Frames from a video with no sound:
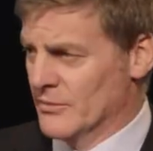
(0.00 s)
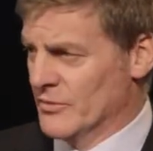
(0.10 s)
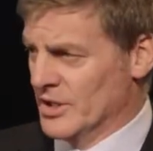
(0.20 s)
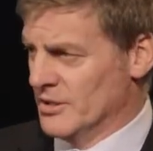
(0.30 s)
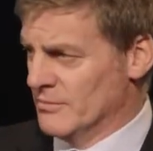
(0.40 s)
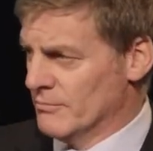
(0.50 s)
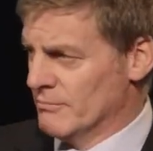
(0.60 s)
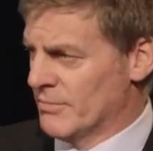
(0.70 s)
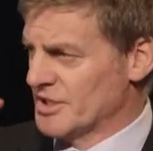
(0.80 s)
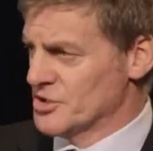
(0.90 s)
the
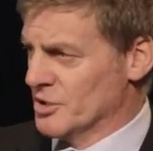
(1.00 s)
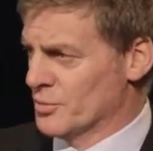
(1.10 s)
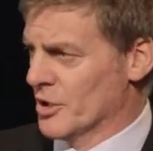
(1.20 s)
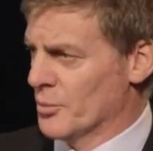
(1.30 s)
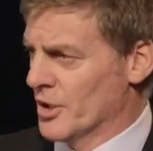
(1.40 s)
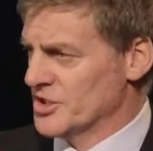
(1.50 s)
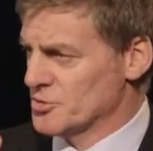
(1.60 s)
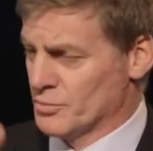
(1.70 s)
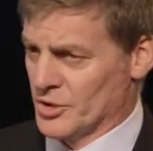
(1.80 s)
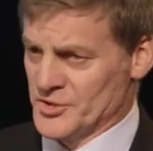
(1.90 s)
budget and
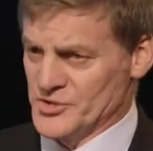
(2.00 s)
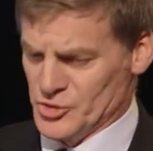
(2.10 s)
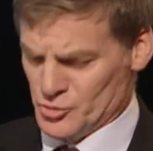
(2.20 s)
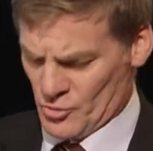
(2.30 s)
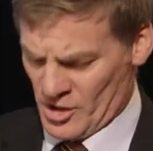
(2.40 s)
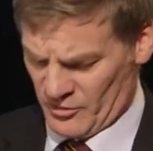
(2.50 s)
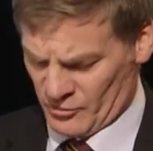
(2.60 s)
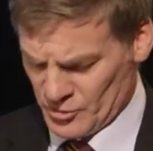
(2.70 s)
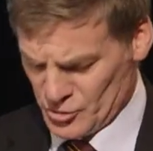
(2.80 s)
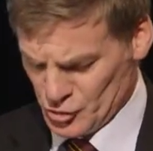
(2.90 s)
appropriation process right
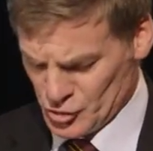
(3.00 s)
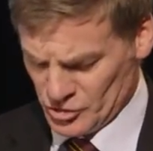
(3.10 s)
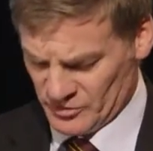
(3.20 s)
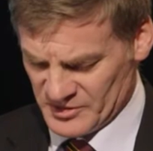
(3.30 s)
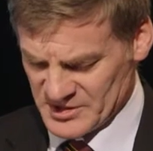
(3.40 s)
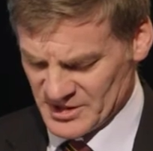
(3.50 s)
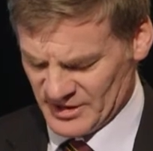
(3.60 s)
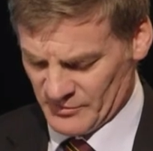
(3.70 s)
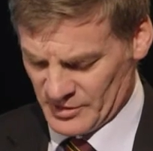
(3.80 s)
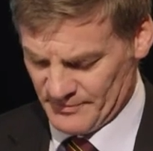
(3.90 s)
through to service
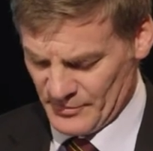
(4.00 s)
delivery.